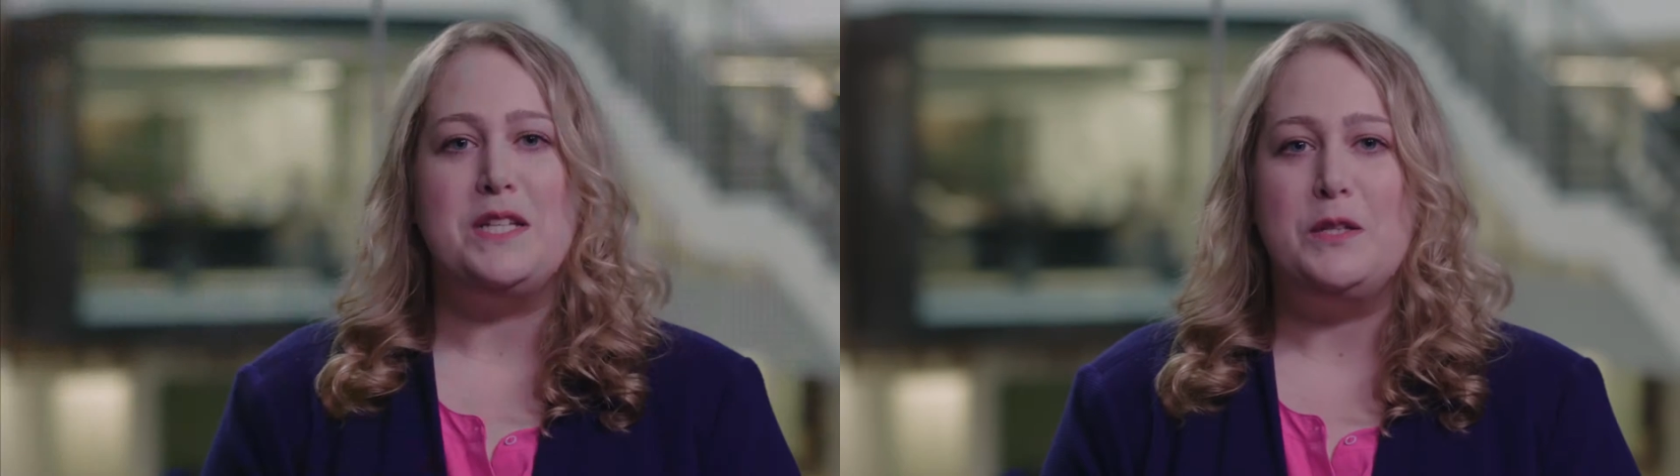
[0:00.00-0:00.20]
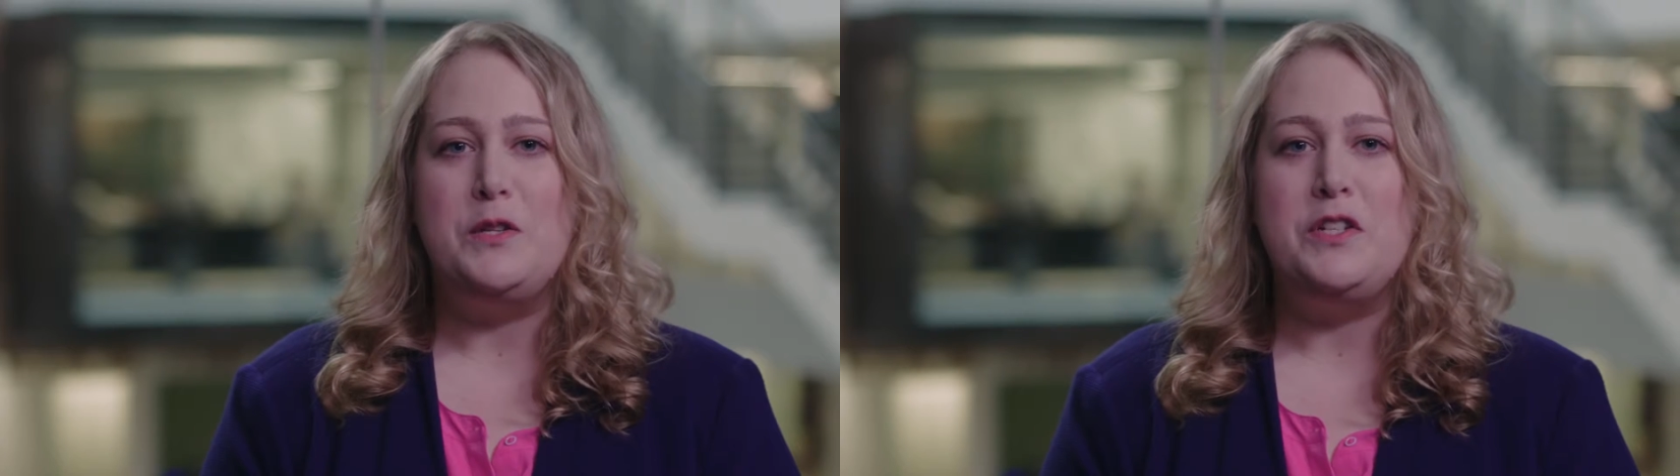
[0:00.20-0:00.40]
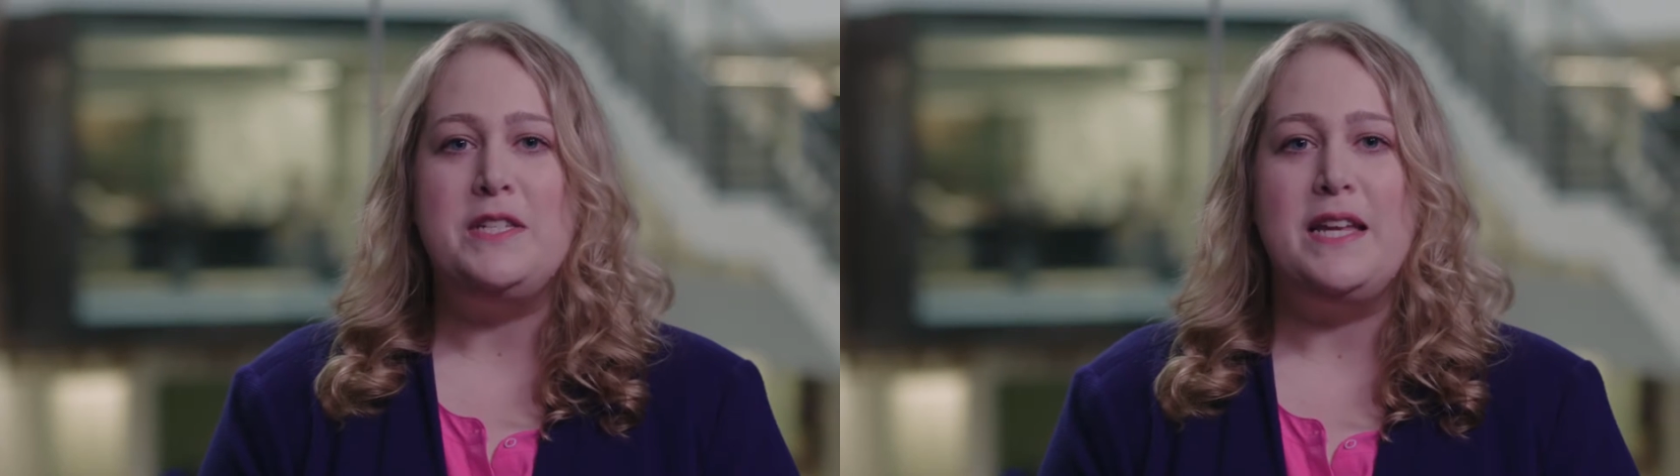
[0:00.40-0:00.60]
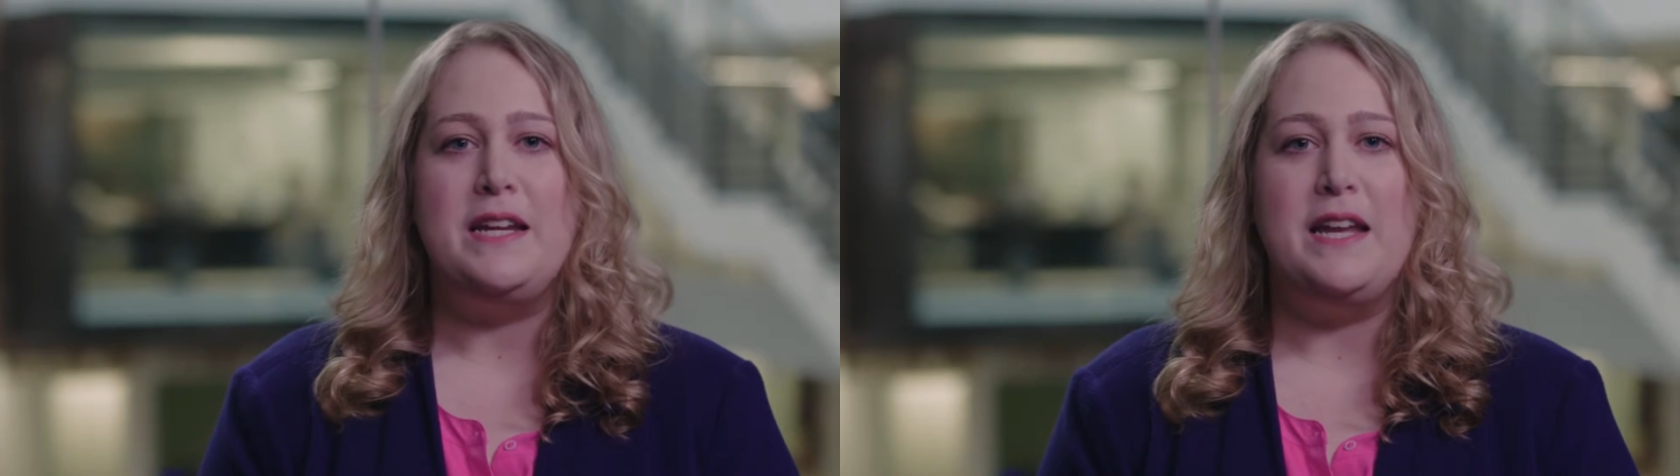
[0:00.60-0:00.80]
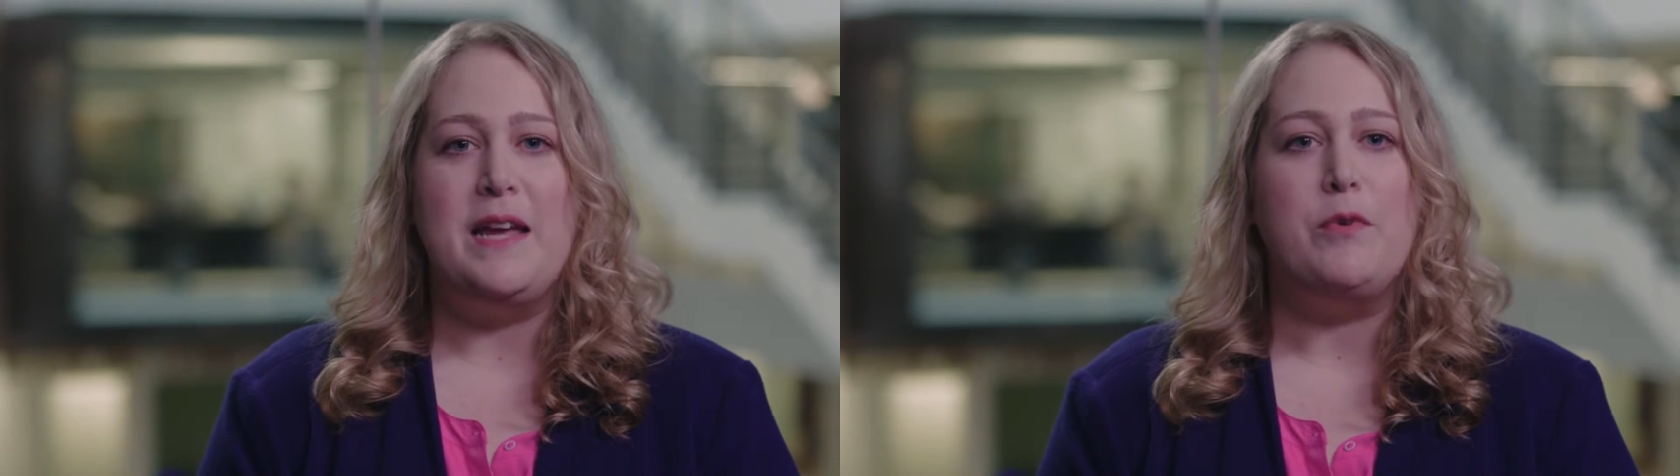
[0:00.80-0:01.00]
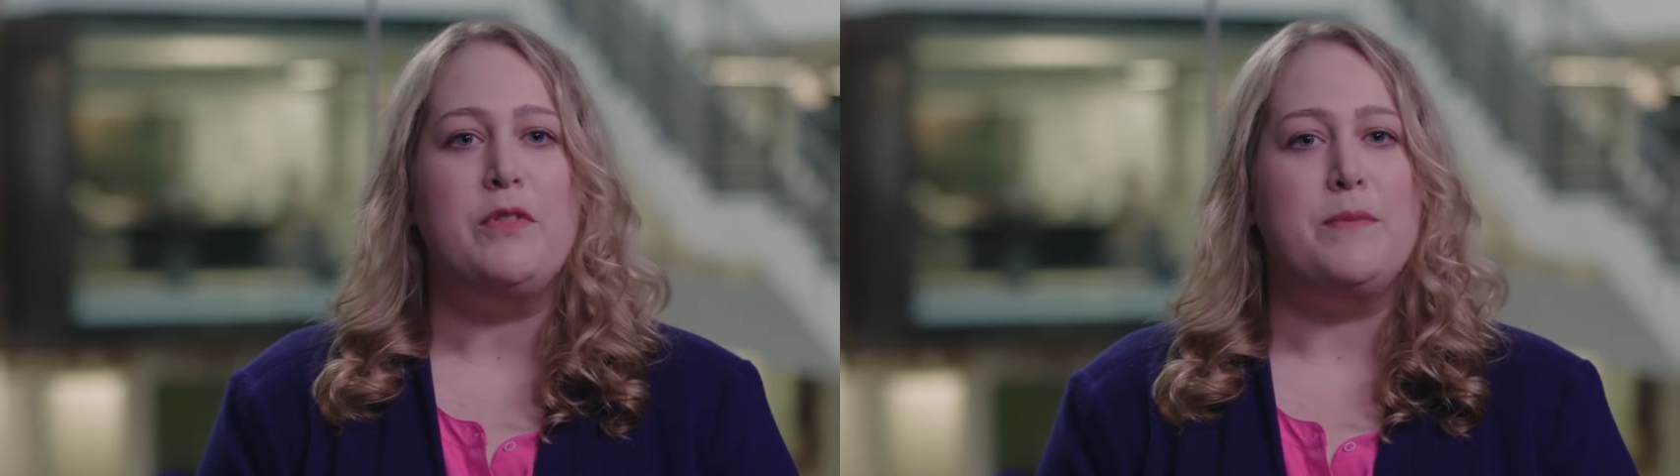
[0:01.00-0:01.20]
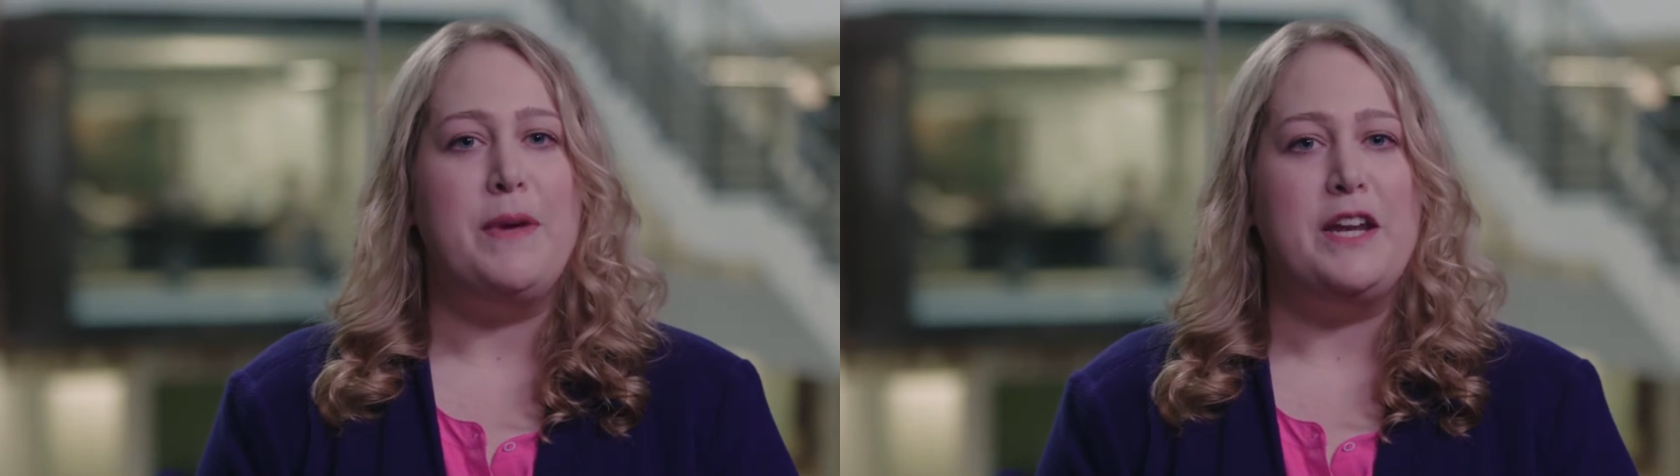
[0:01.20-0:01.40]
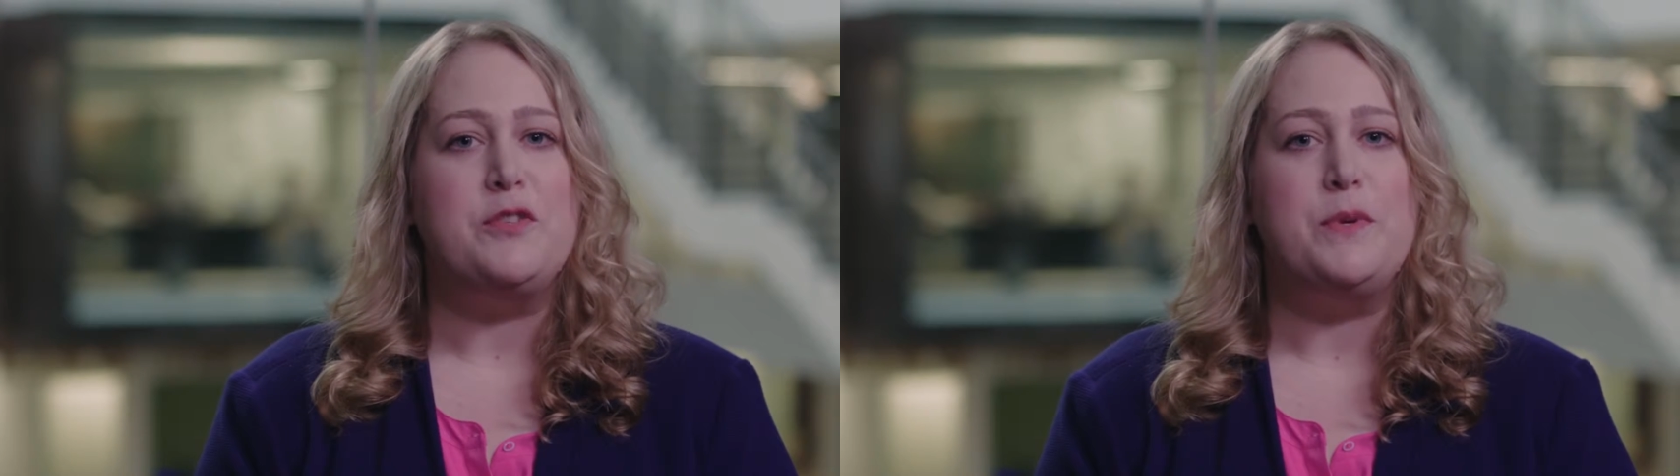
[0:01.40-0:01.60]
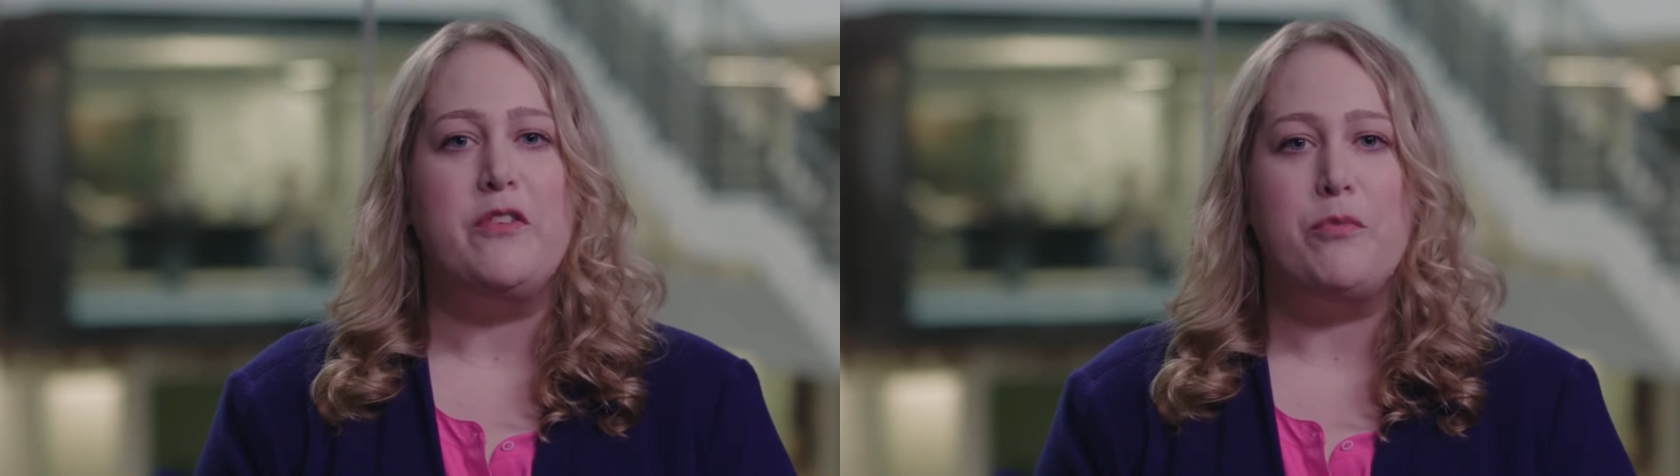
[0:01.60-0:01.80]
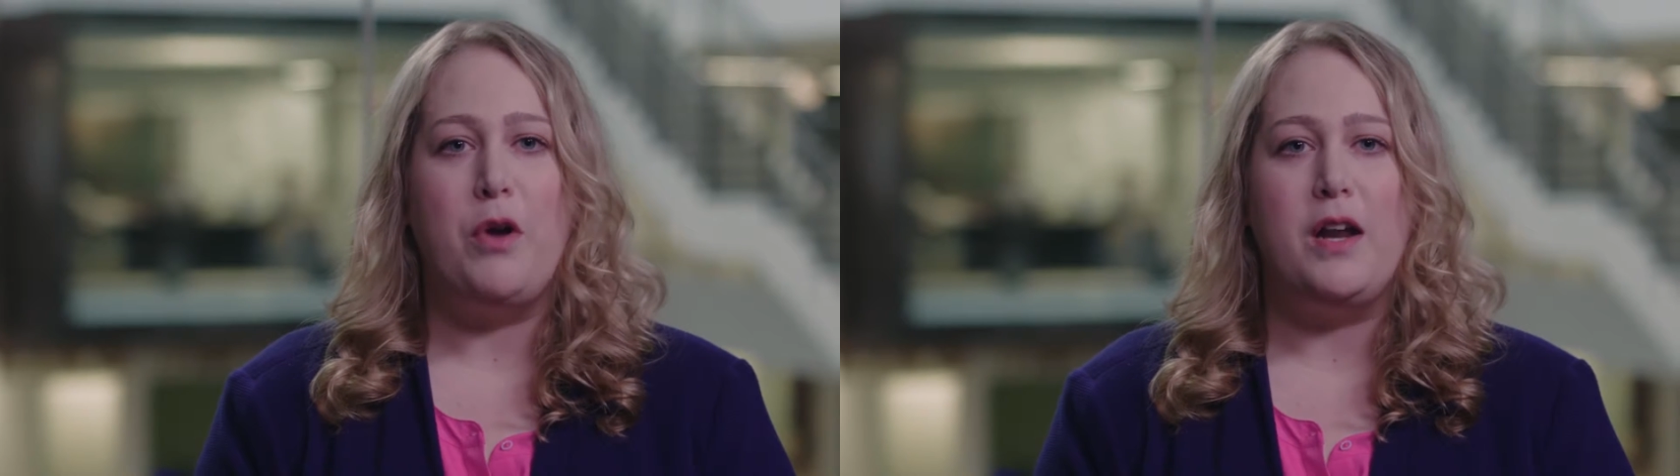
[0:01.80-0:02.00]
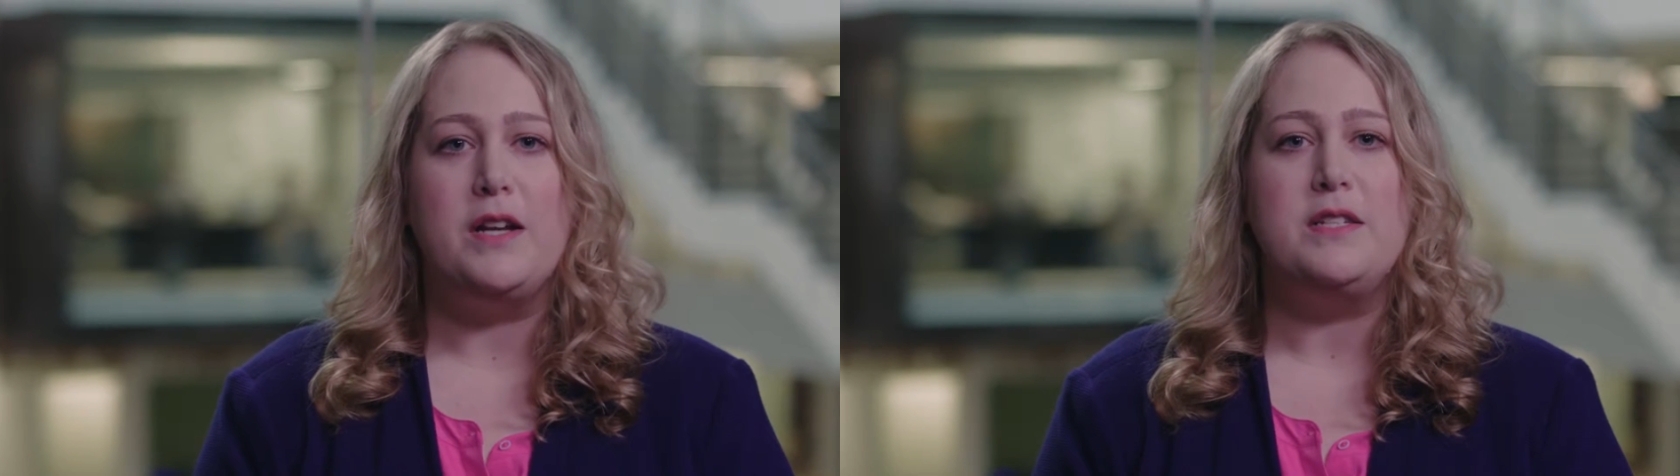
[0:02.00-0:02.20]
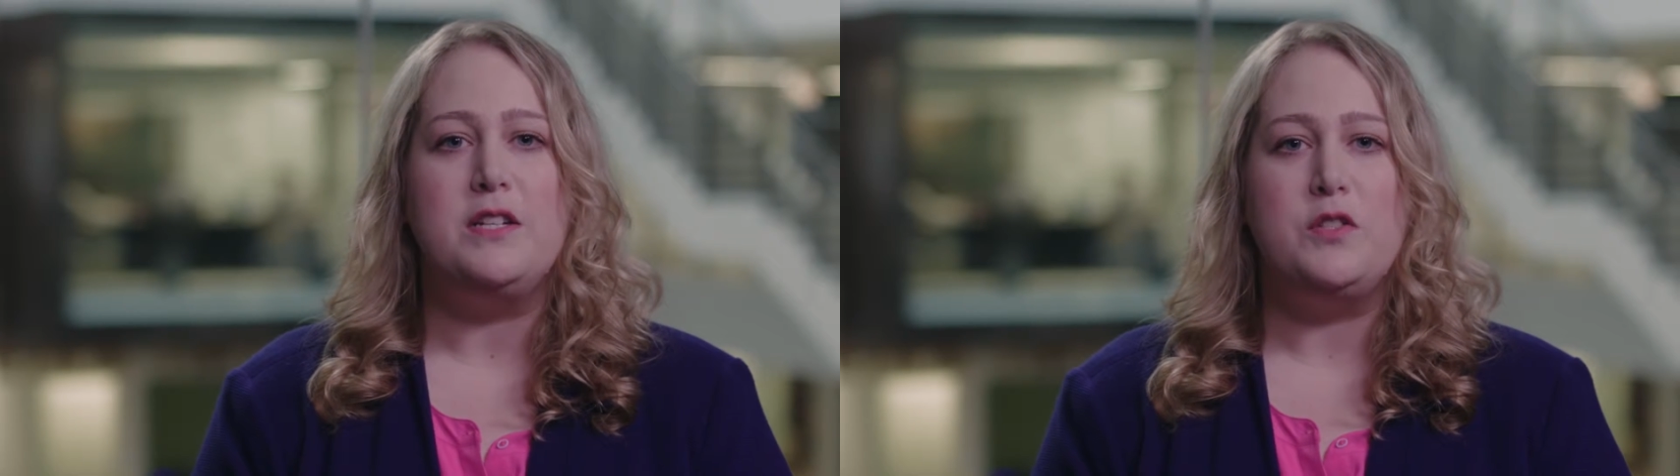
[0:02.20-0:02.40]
solutions that enable the management of products and